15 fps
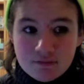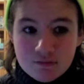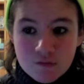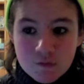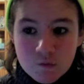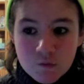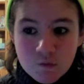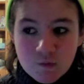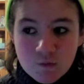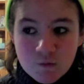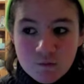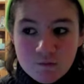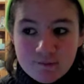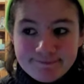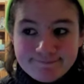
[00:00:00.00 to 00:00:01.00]

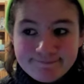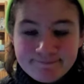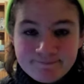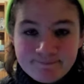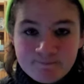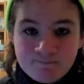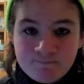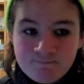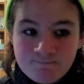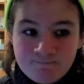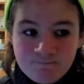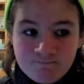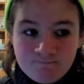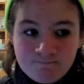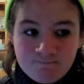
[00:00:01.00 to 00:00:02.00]

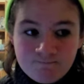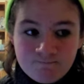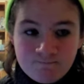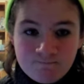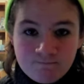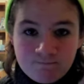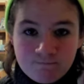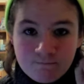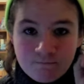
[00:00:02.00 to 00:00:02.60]
No one is speaking in this clip.